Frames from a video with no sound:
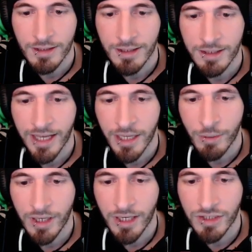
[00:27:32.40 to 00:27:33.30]
How do
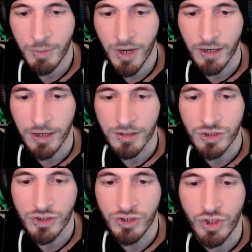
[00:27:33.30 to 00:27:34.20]
I jump higher?
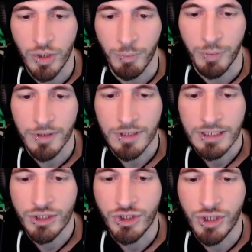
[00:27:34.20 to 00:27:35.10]
Jump!
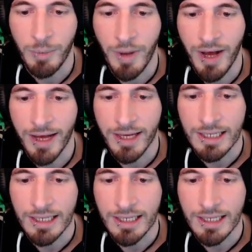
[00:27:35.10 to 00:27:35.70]
Jump high!